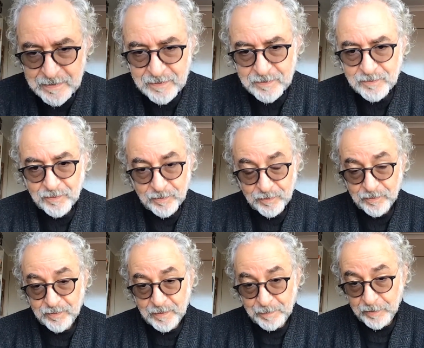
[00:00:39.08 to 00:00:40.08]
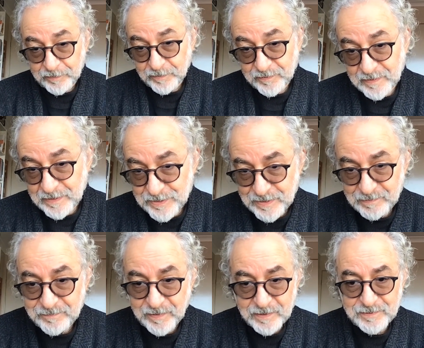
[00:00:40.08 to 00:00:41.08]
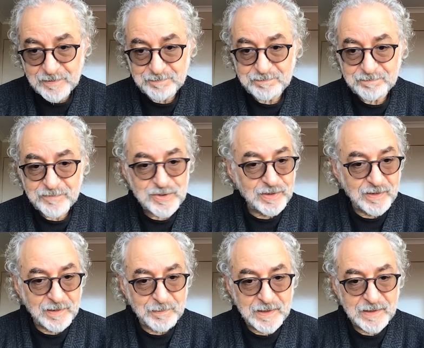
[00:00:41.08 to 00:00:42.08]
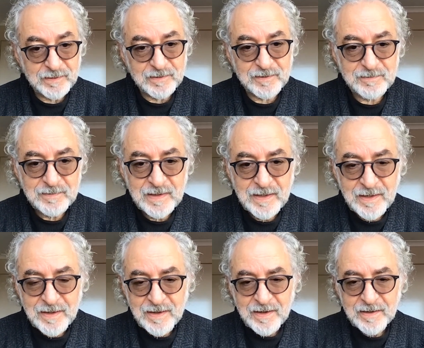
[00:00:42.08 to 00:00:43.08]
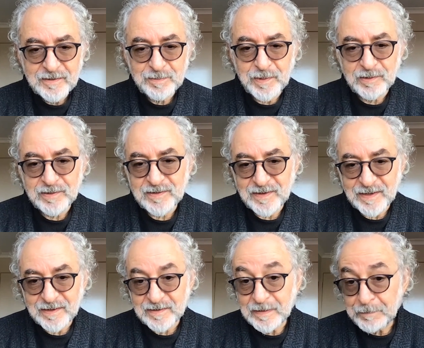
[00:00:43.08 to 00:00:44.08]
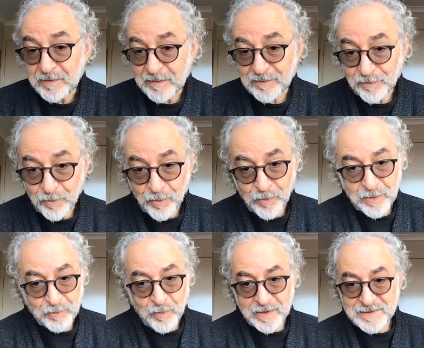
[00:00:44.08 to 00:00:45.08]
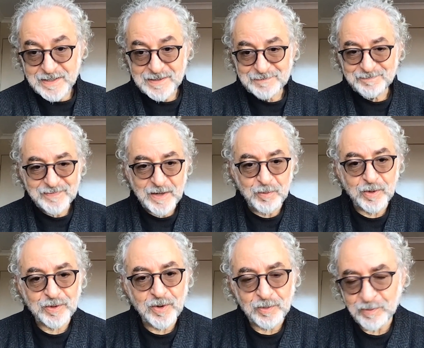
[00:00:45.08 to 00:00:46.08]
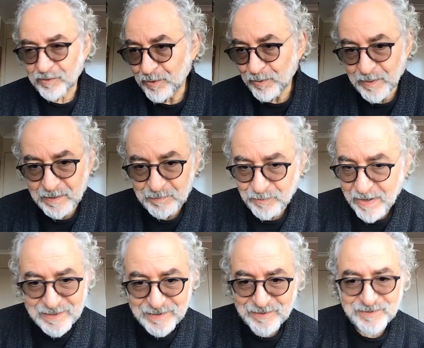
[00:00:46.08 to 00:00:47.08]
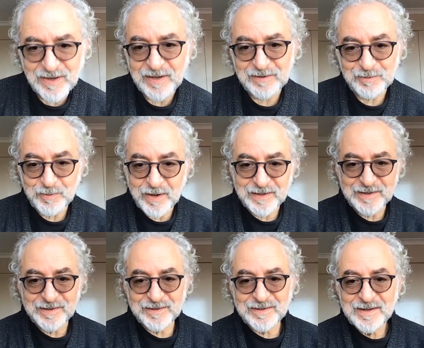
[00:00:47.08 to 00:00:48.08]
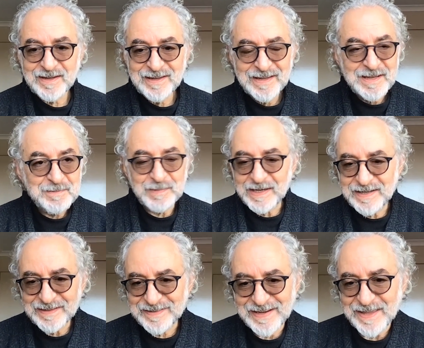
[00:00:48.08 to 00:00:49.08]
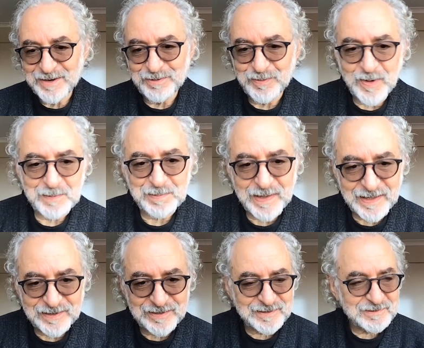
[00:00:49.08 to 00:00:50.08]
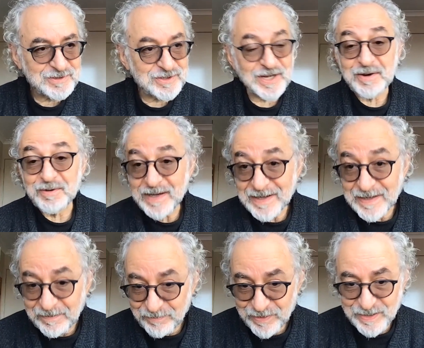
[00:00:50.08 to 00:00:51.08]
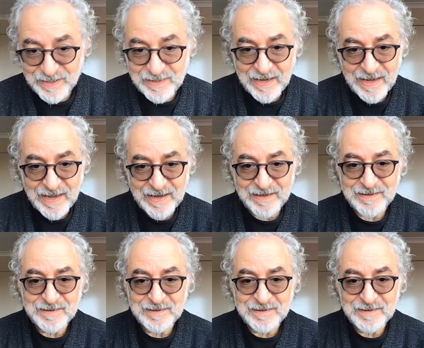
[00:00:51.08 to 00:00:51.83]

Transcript: to the apostles' teaching, fellowship, sharing meals, experiencing a deep sense of awe and wonder at what God was doing, miraculous signs and wonders, meeting together in one place, sharing everything they had.